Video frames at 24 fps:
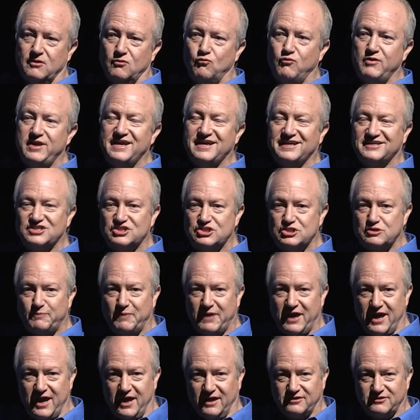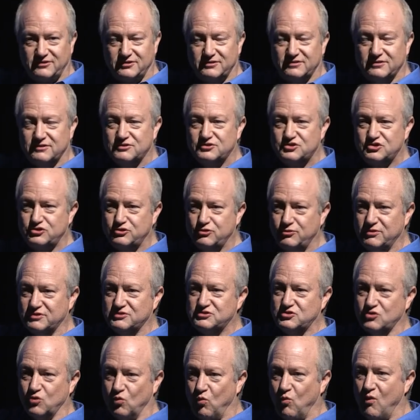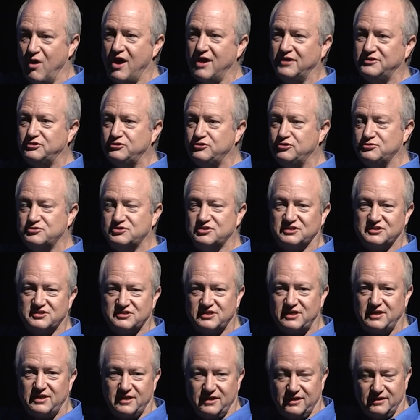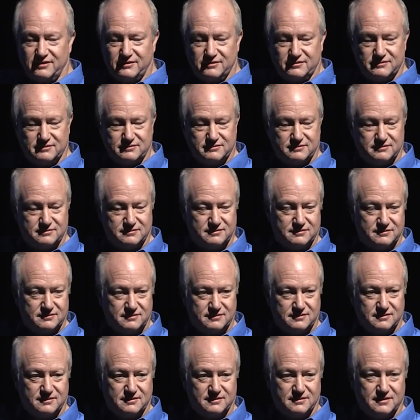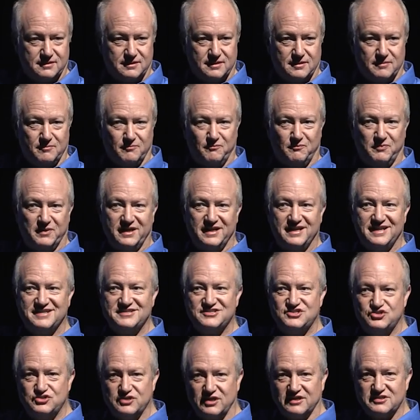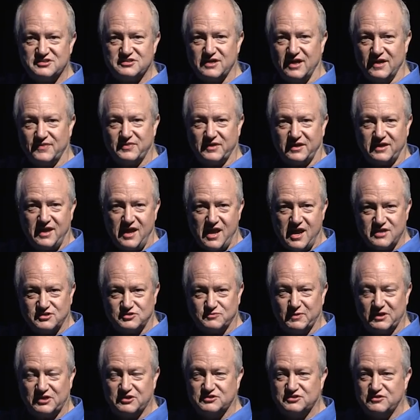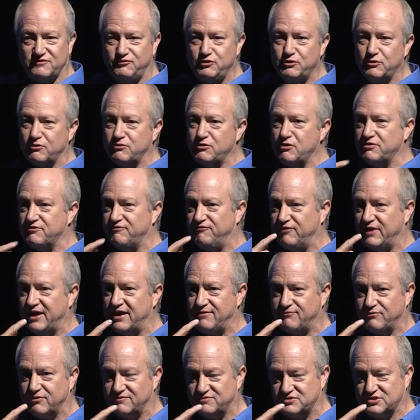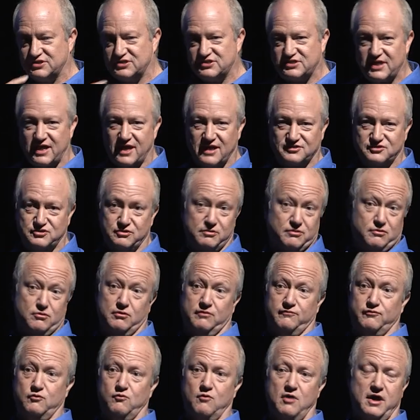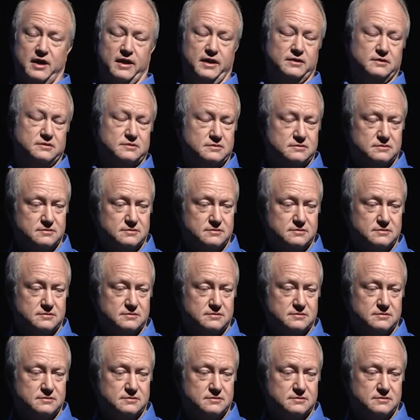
We expect students to want to succeed, but it is just not the case because if you don't know the flavor of success, you don't know if you want it.